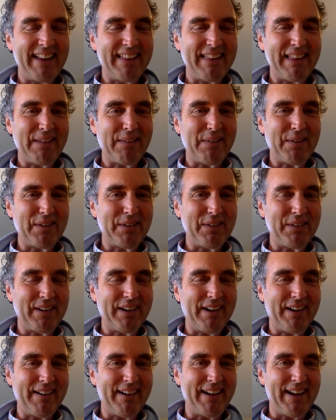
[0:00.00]
I think we're
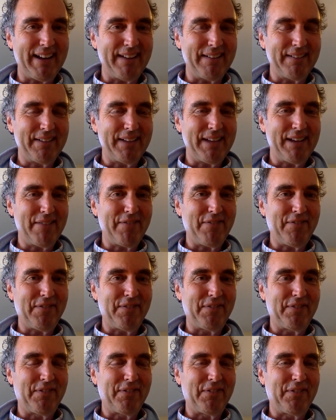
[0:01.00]
doing all right. We have
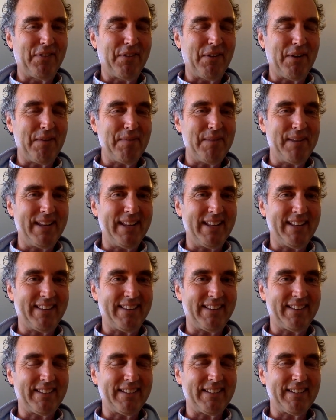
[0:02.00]
four
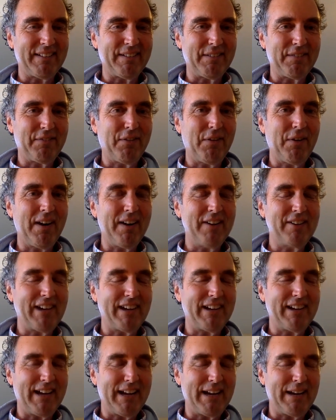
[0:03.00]
minutes, four
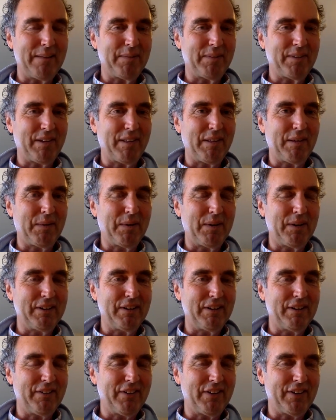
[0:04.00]
agenda items on the World
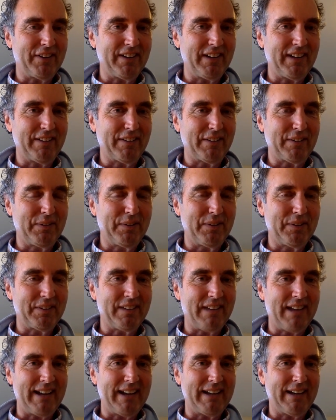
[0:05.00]
University and School
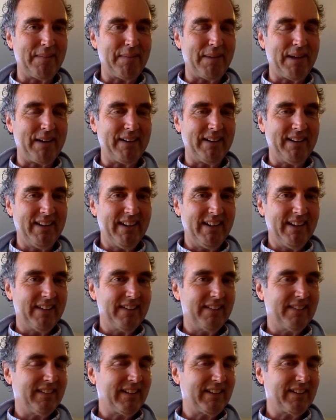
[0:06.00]
side, and about
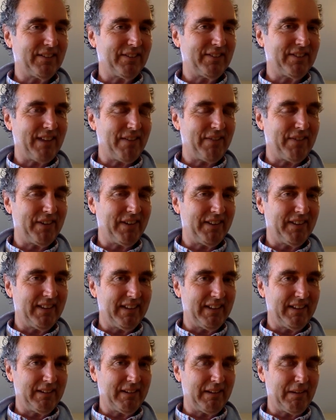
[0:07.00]
six or seven on
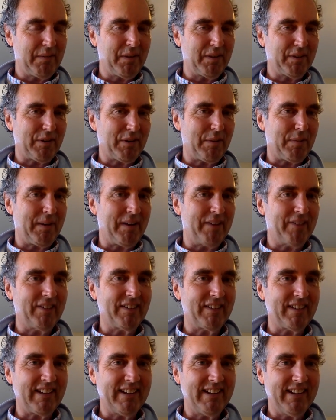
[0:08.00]
the WS
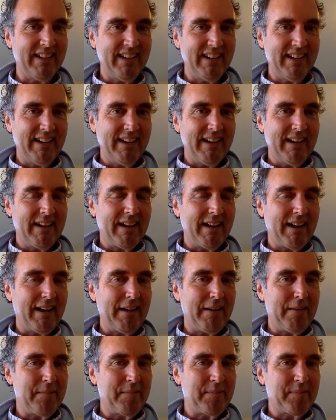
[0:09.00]
Corporation side.
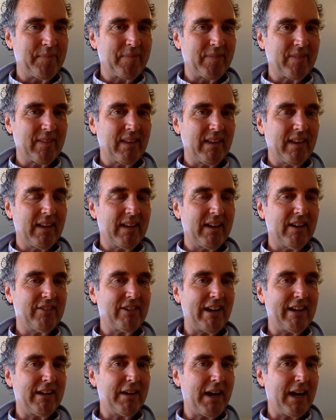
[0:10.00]
Um,
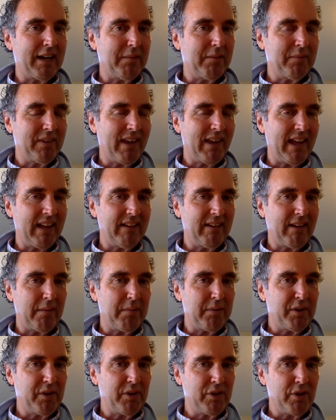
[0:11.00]
agenda item 10
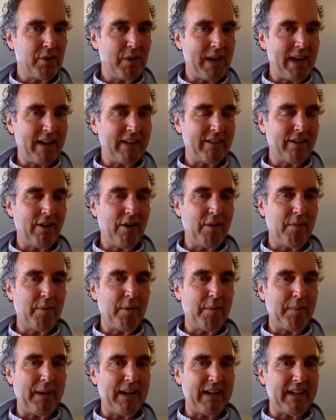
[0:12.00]
WUAS Home
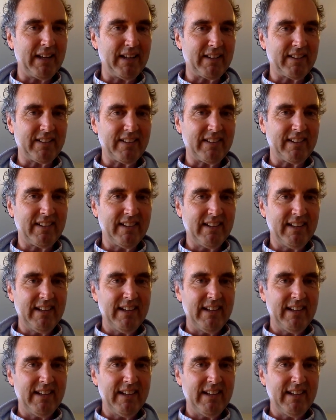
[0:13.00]
Robotics.